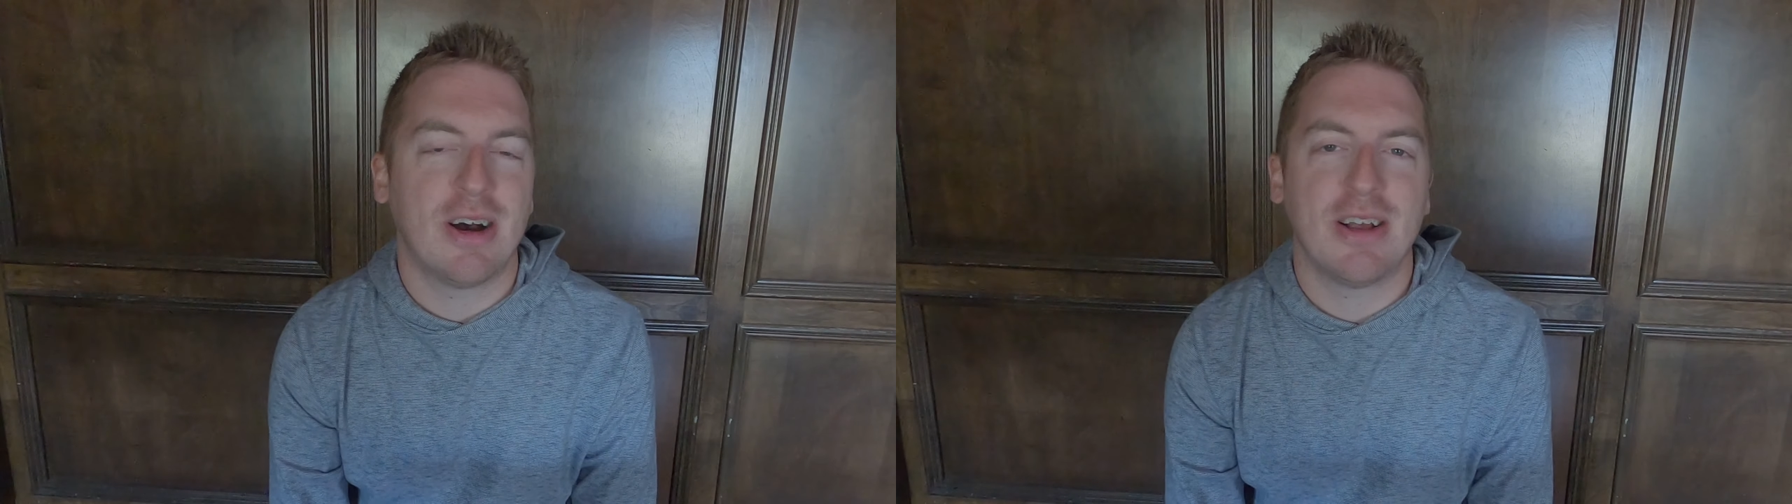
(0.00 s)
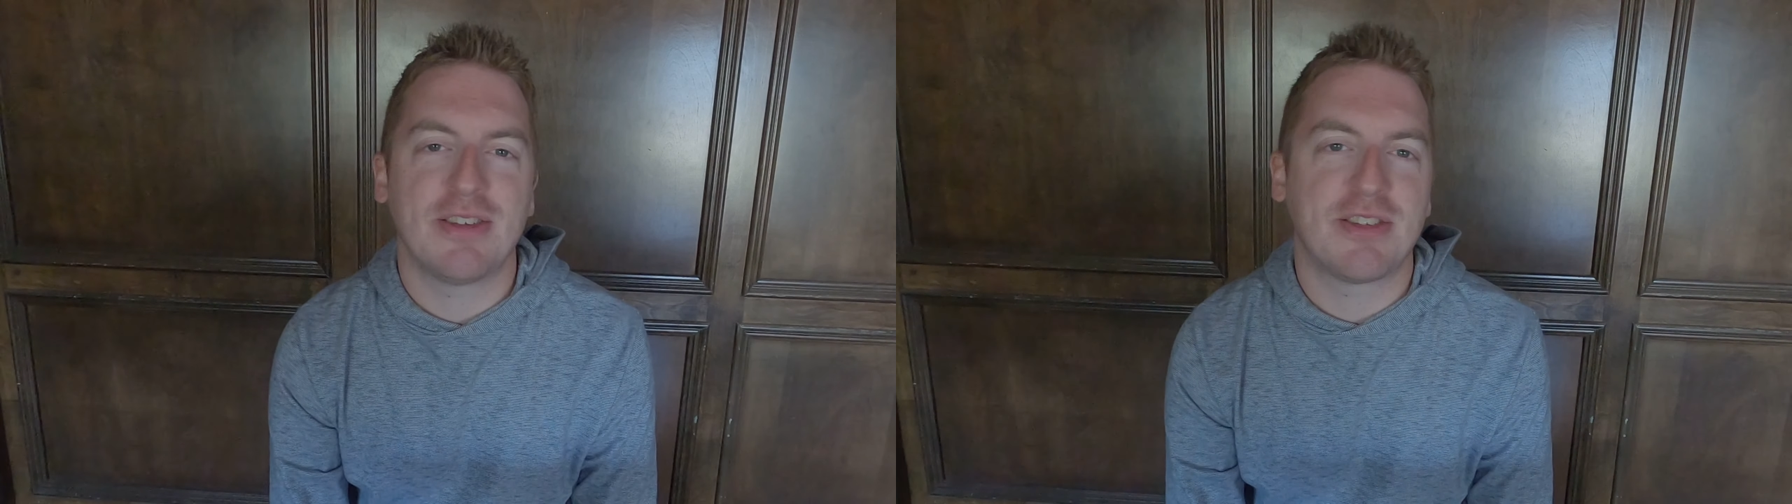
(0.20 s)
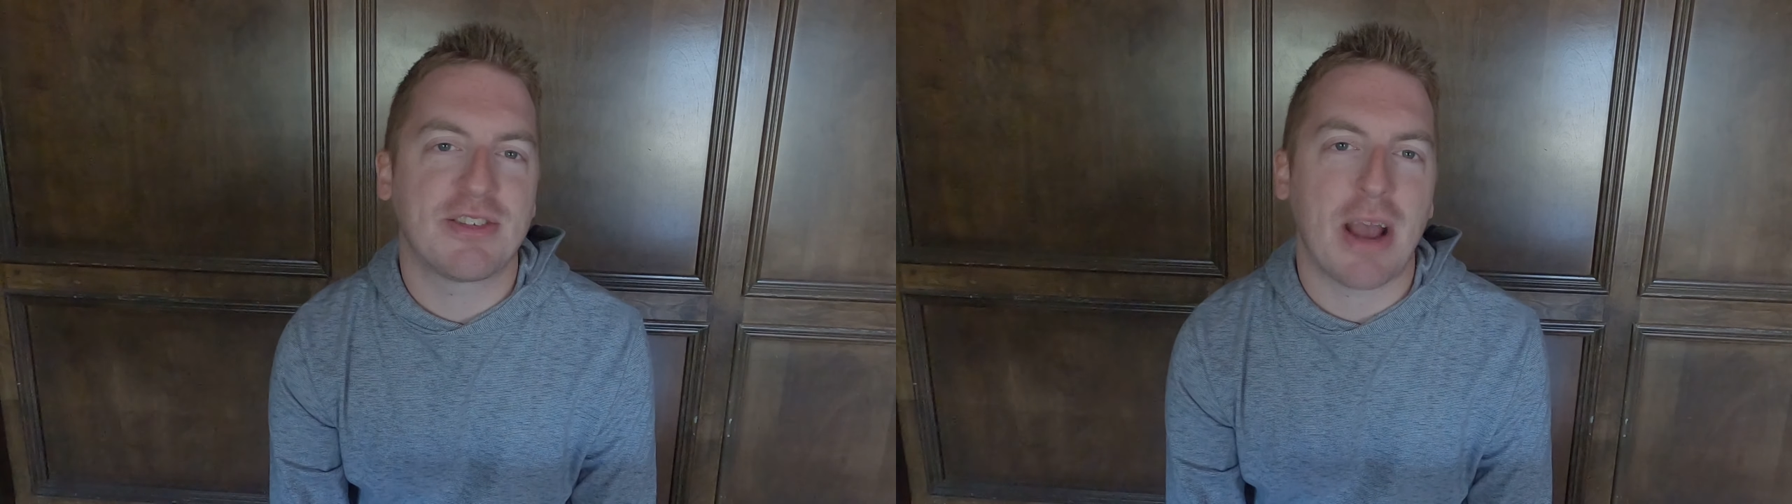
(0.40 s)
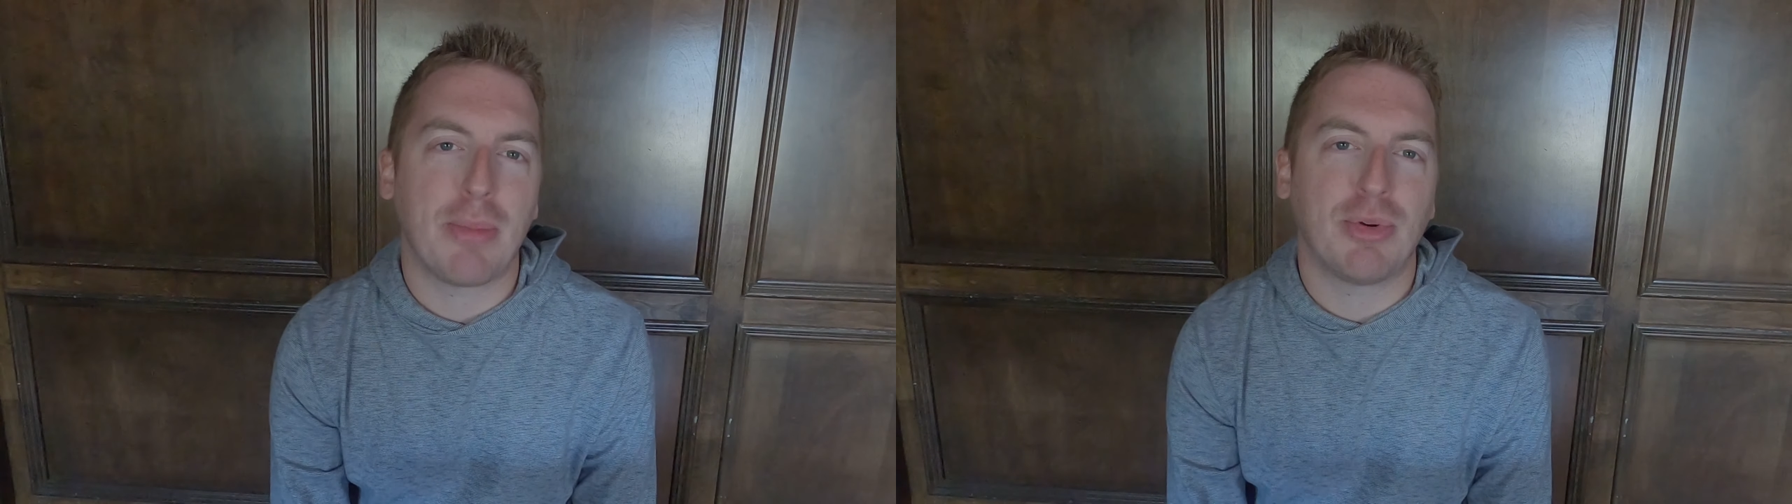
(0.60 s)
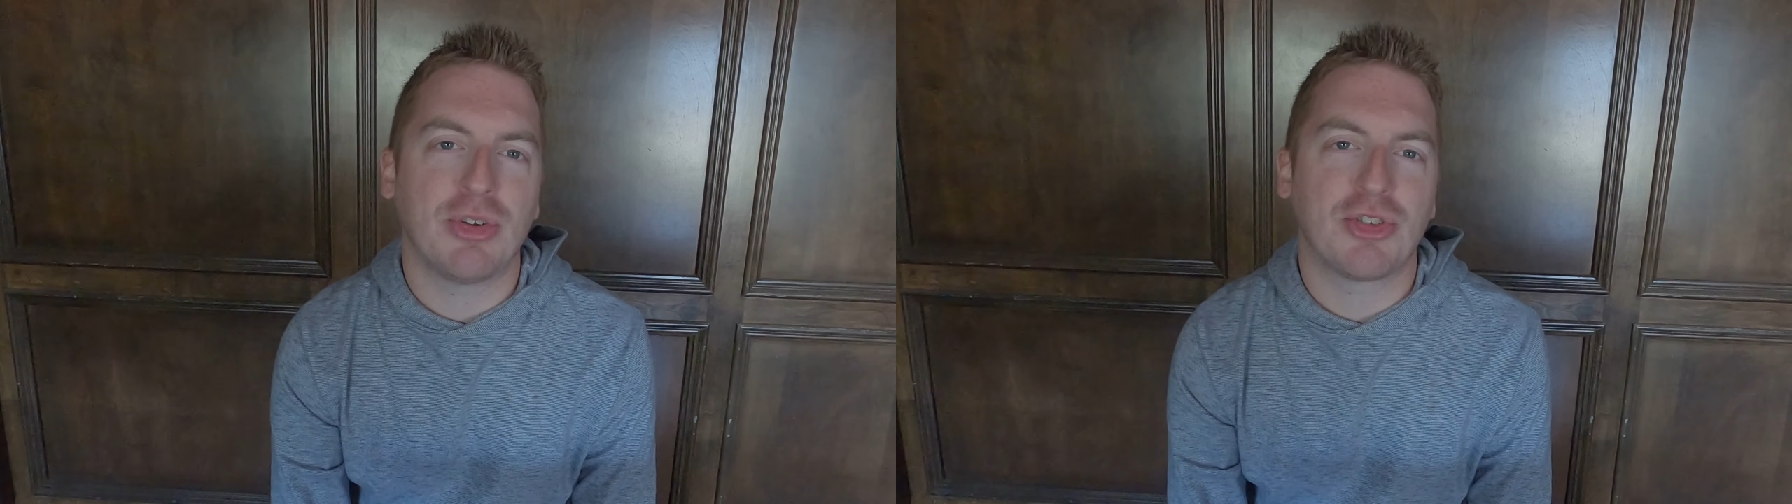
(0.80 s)
his
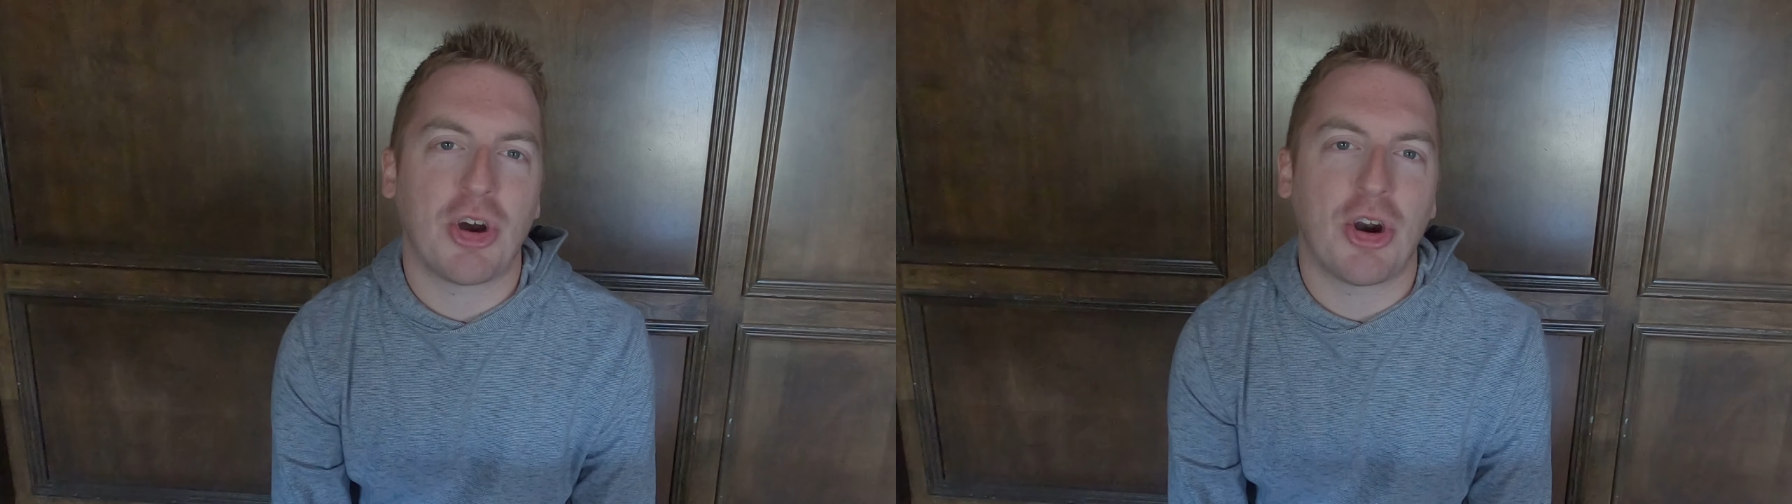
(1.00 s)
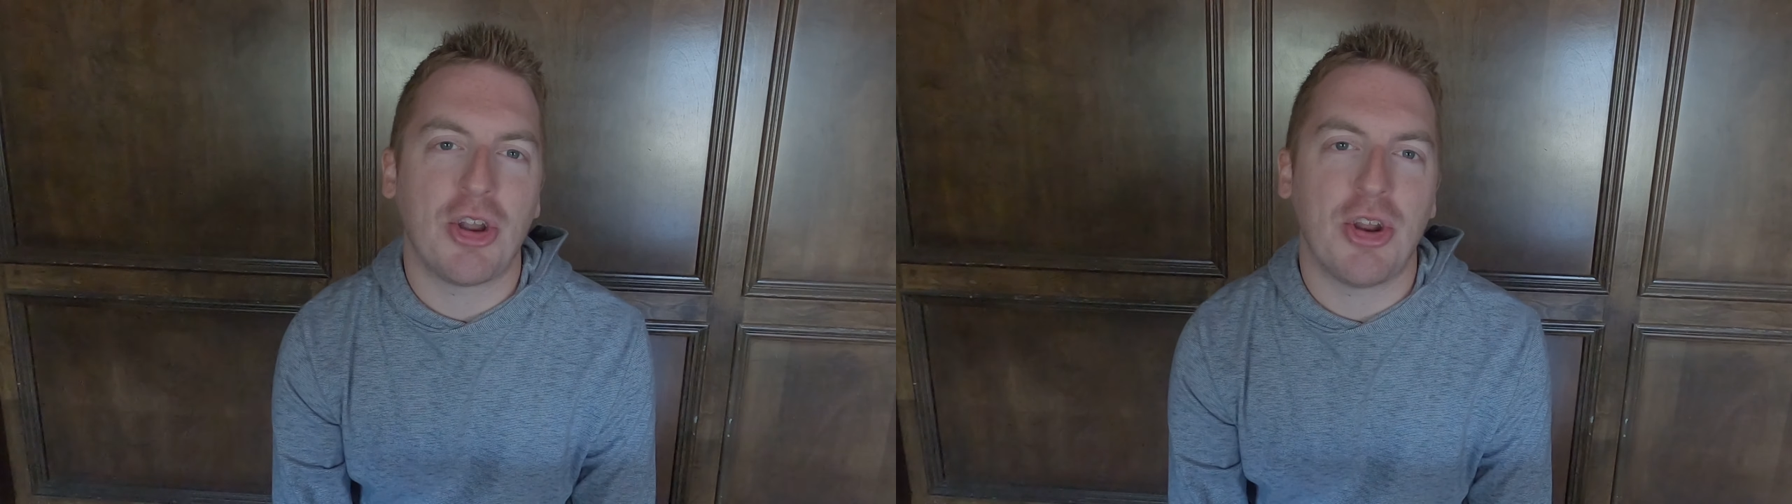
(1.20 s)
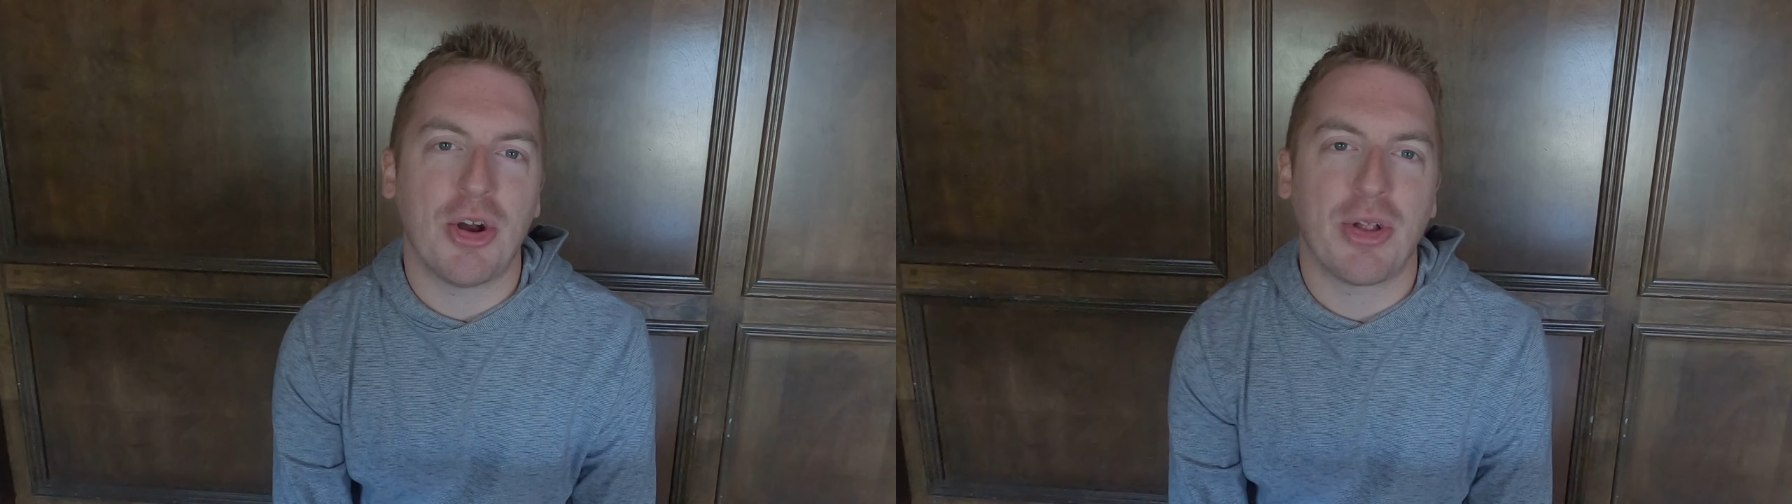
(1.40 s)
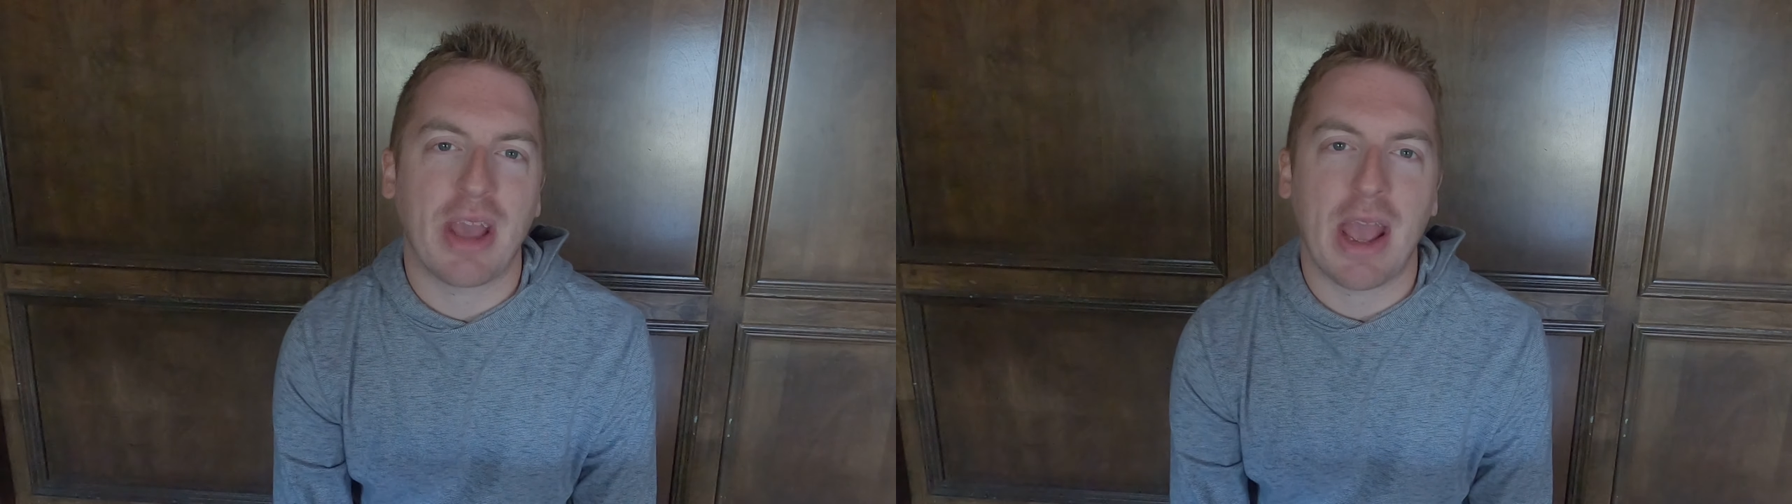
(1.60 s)
disciples are, like,